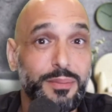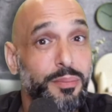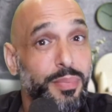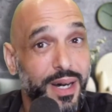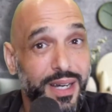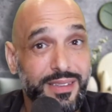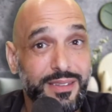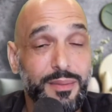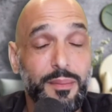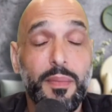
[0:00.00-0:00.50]

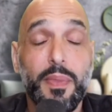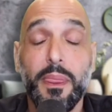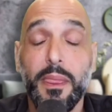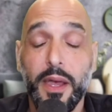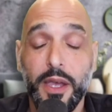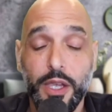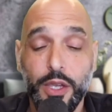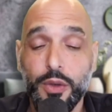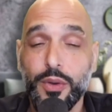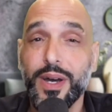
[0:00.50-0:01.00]
But
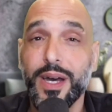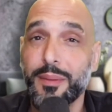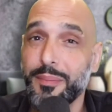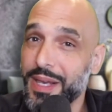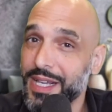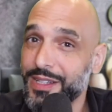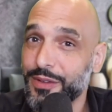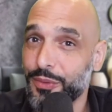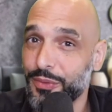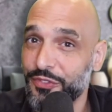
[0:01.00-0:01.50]
you got to
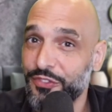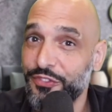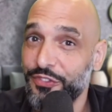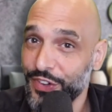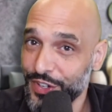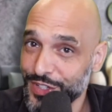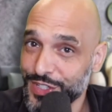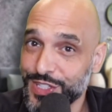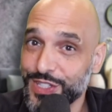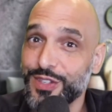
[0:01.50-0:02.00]
make the
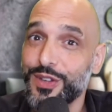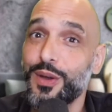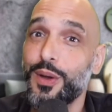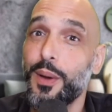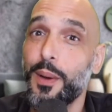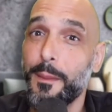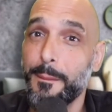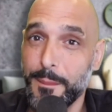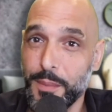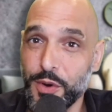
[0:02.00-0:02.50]
first
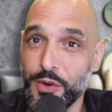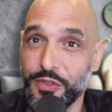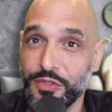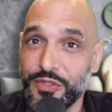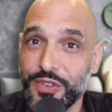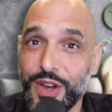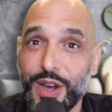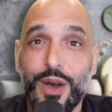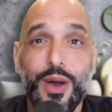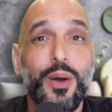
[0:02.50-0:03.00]
move.